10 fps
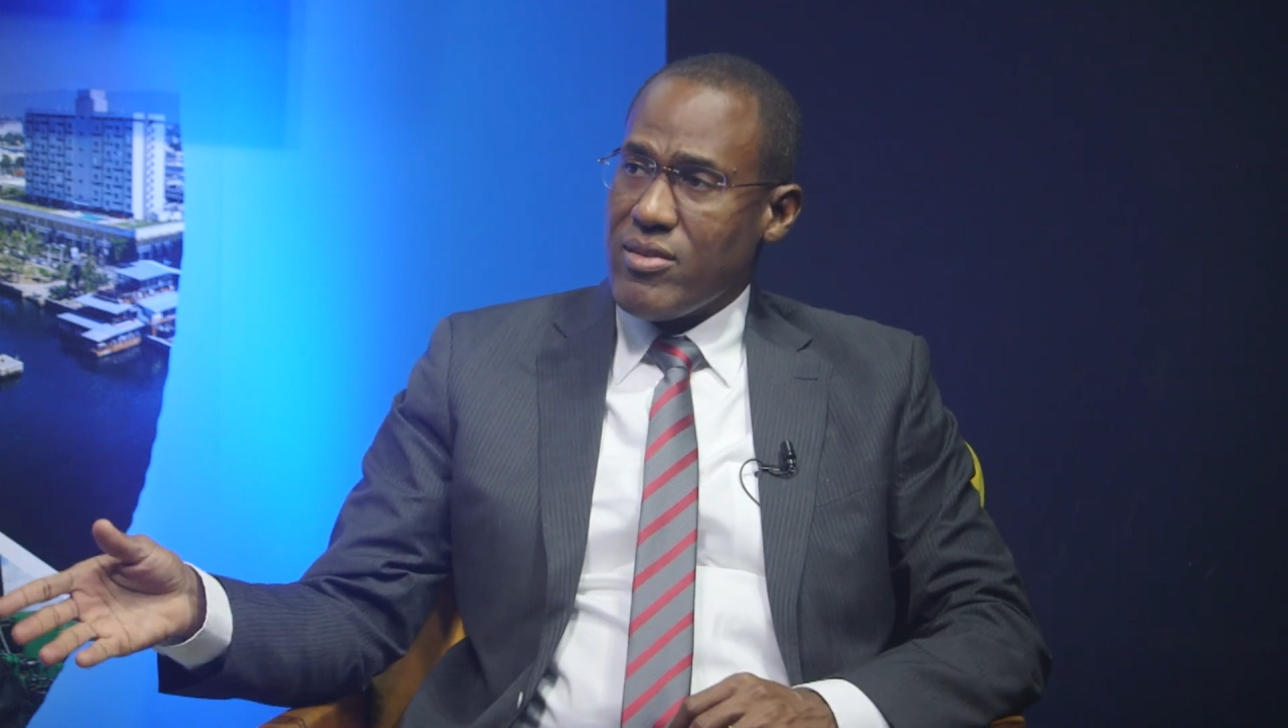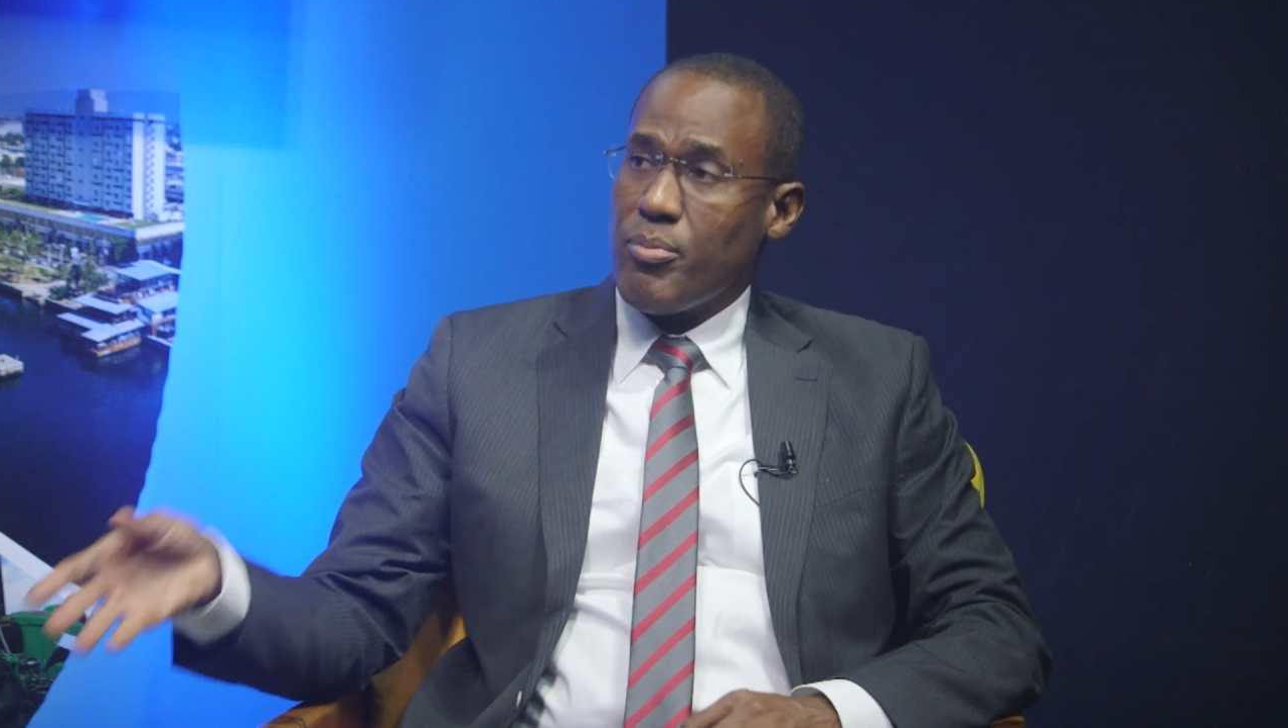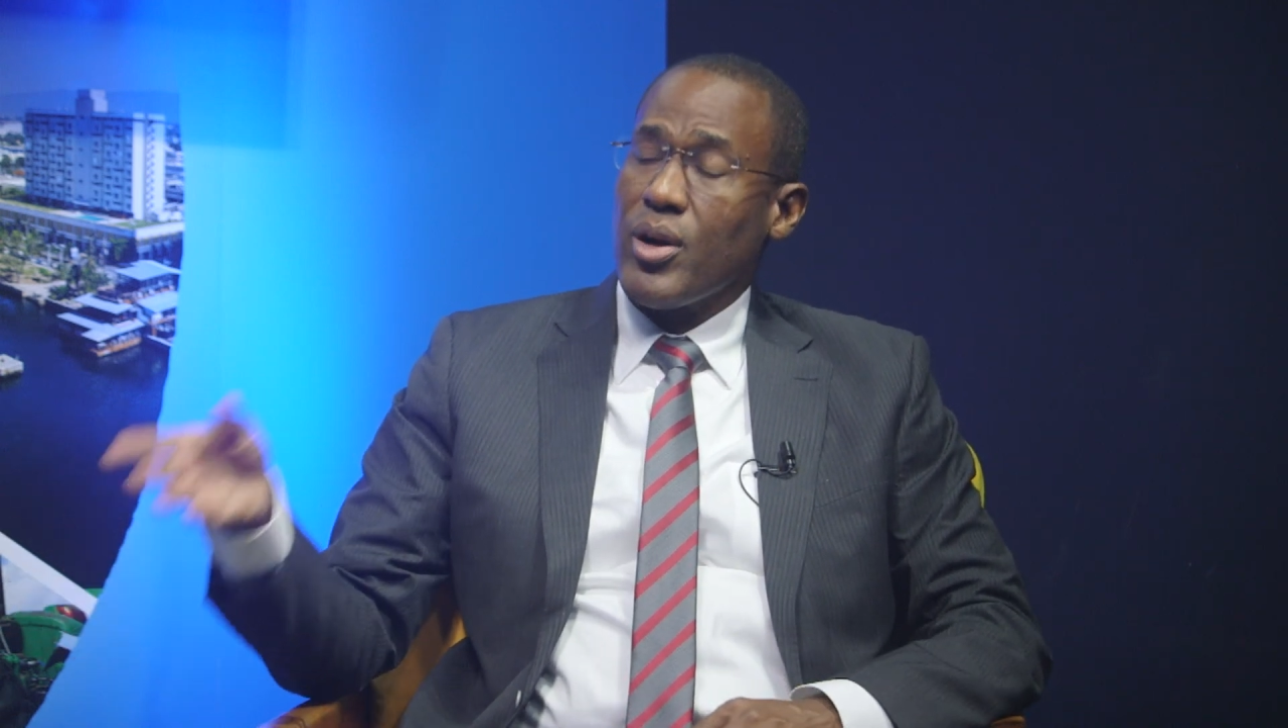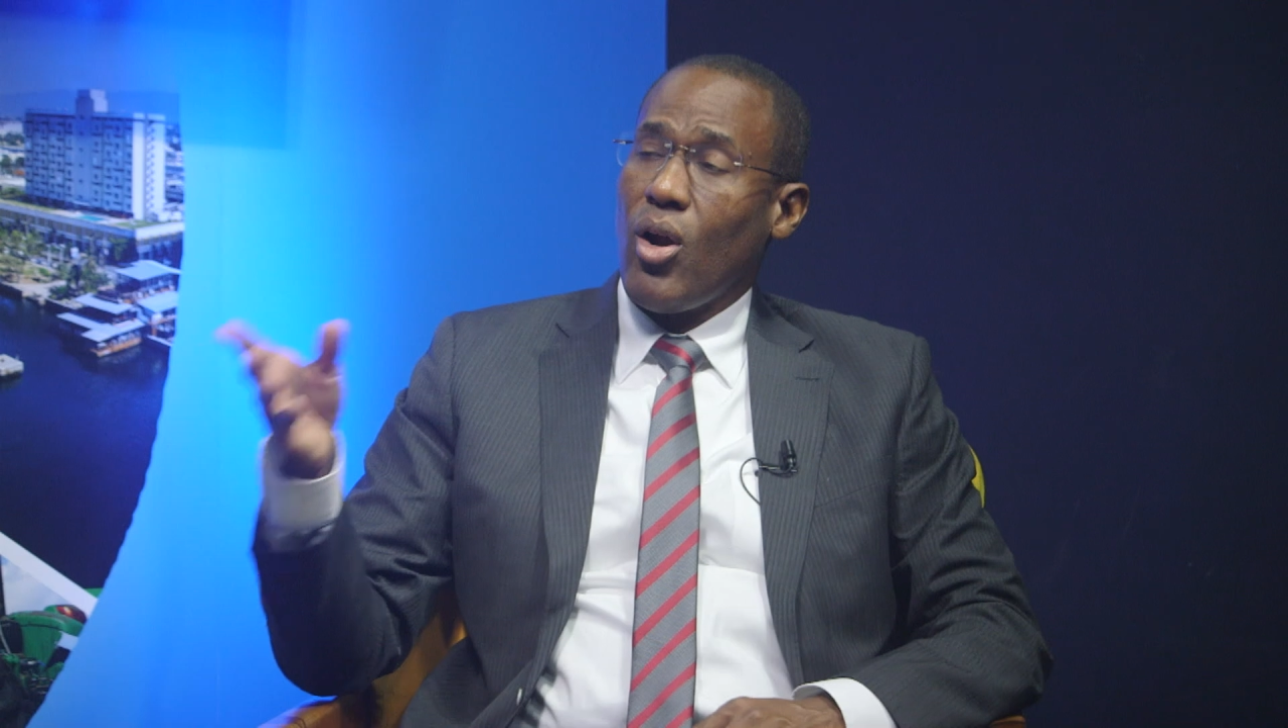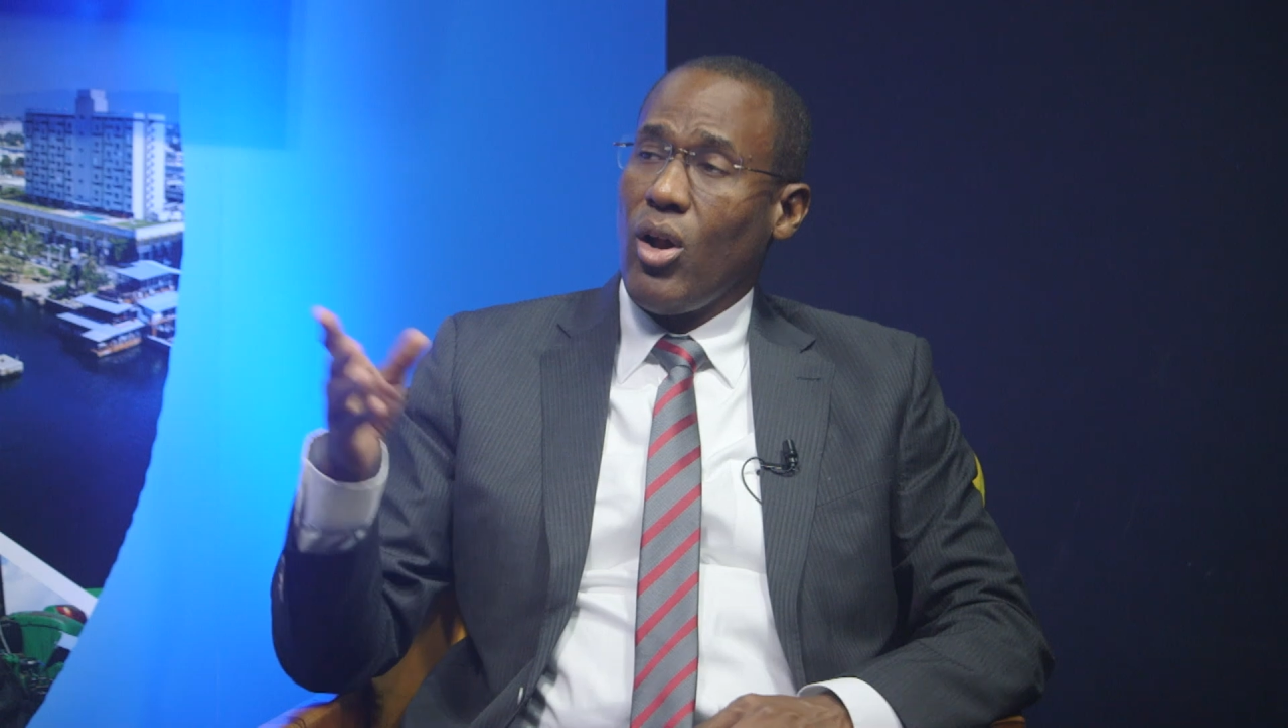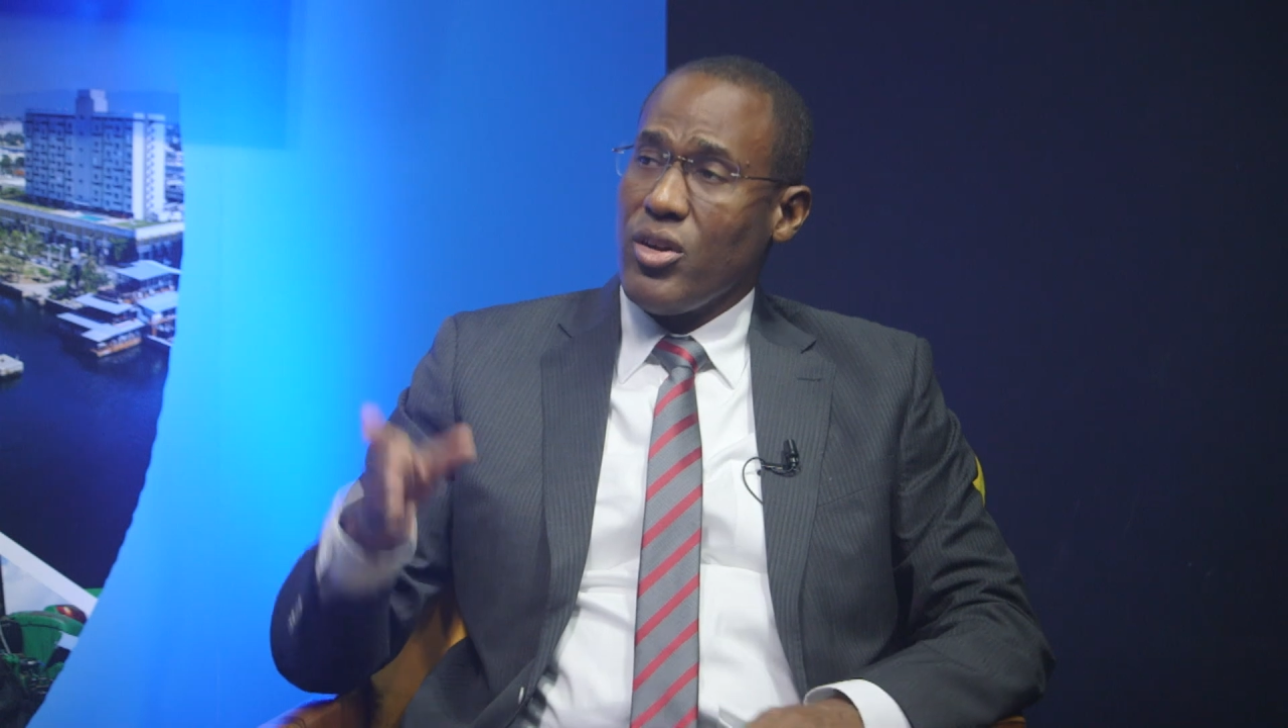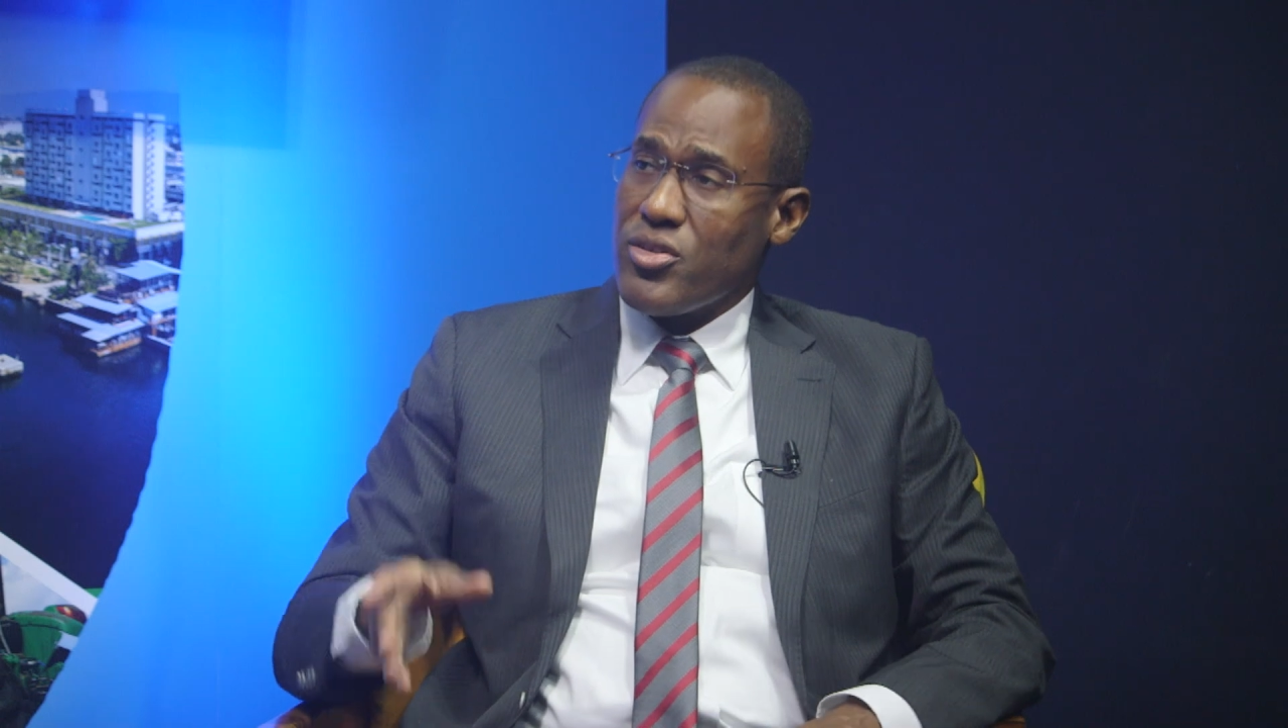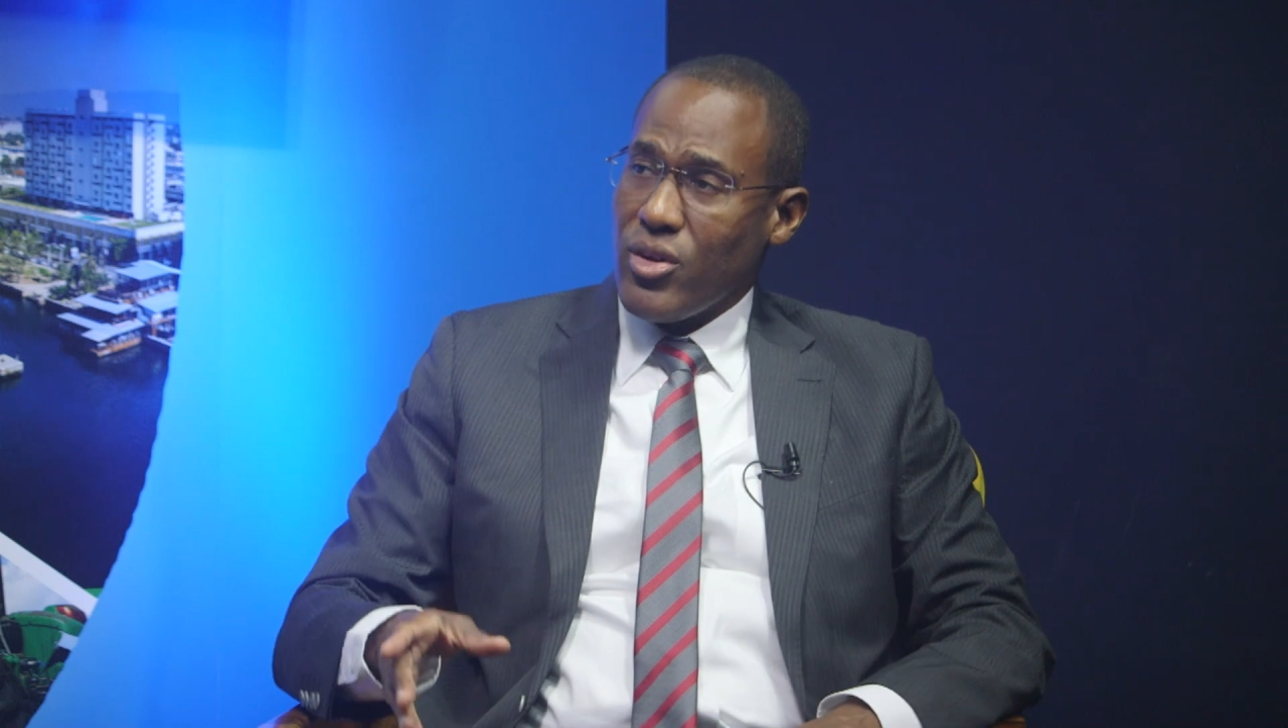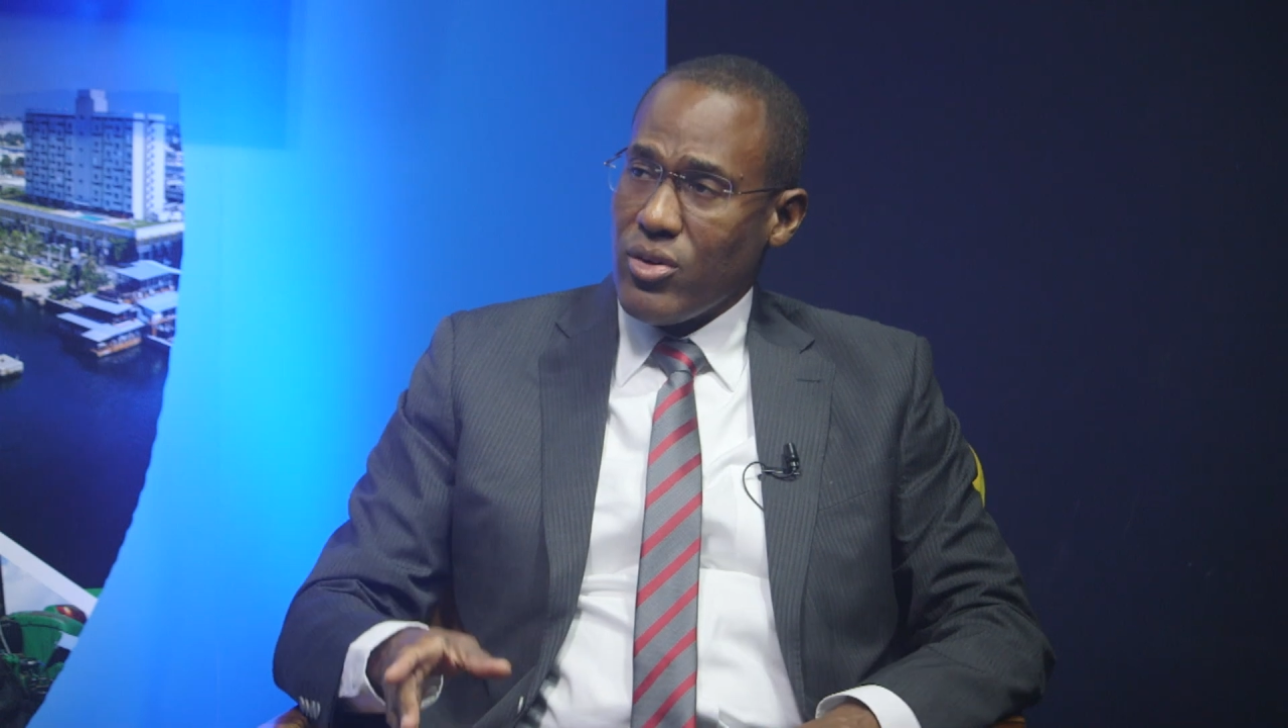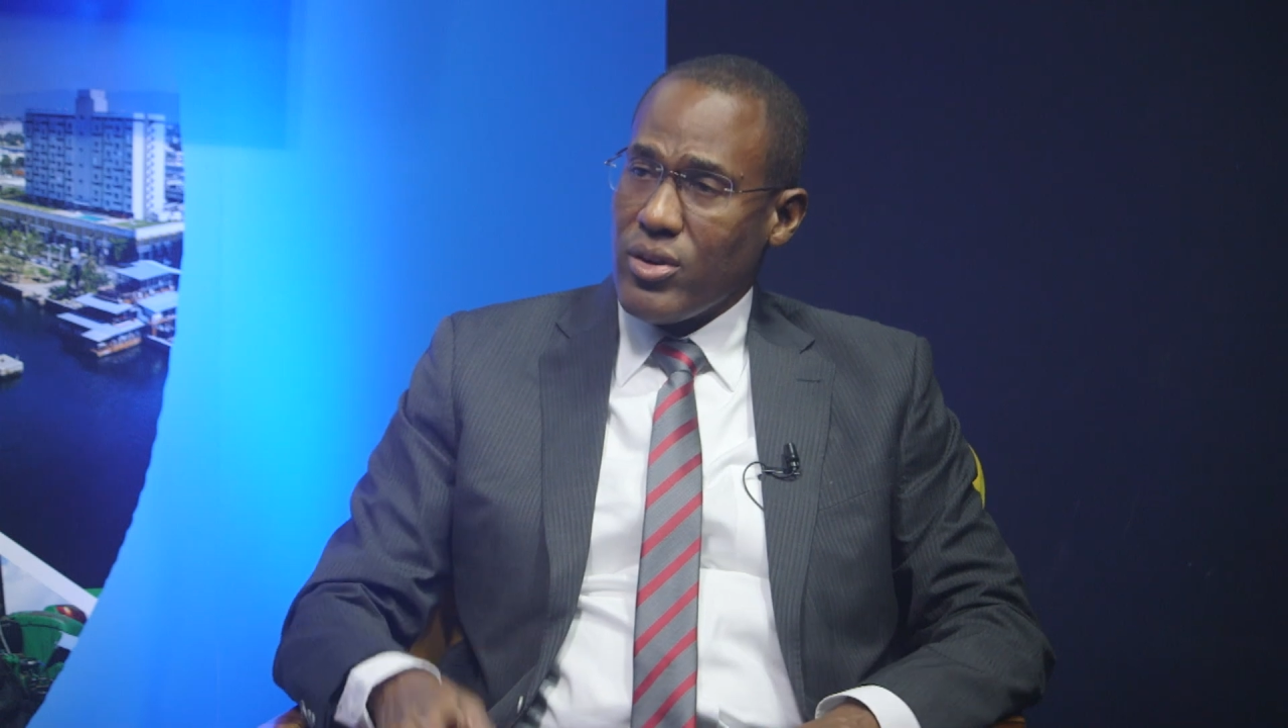but
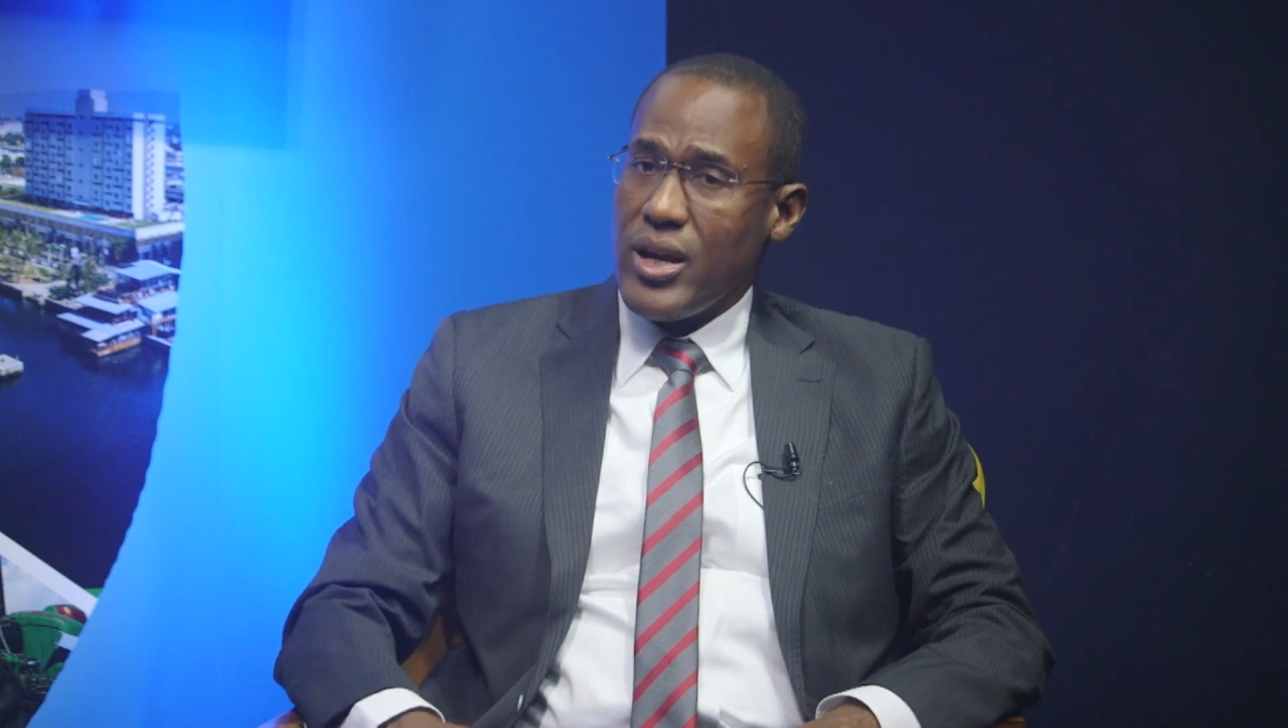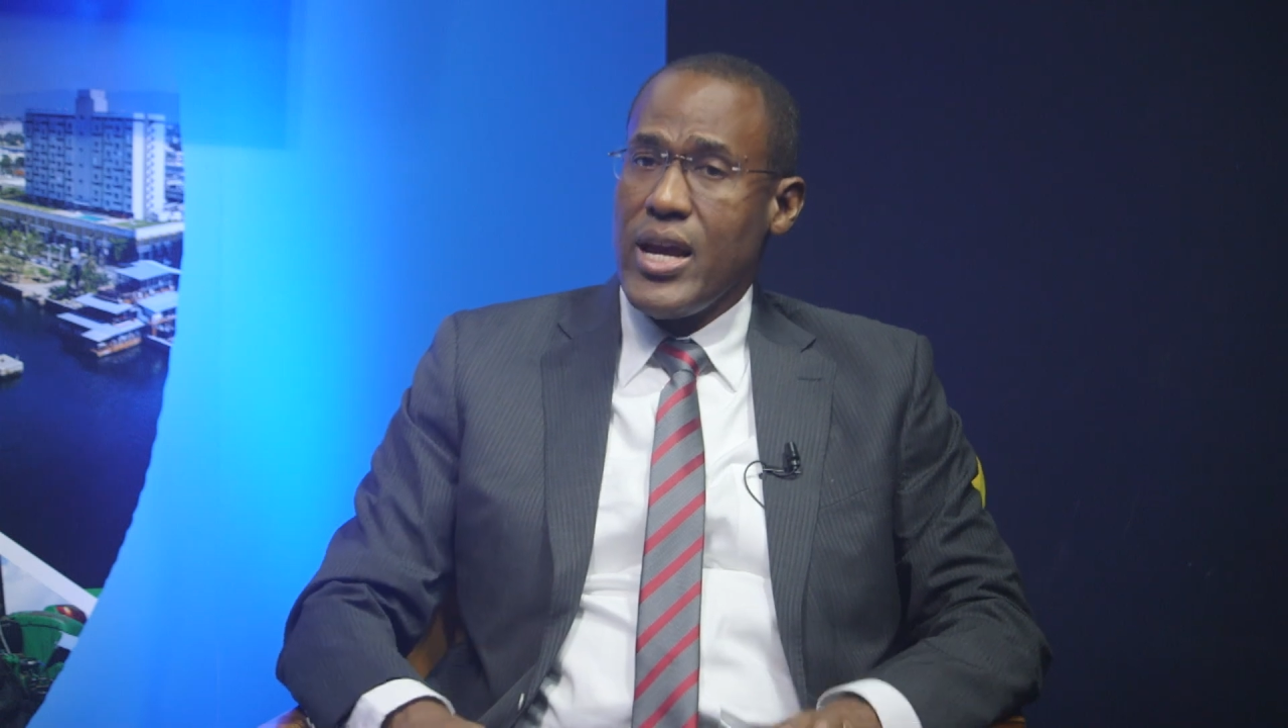also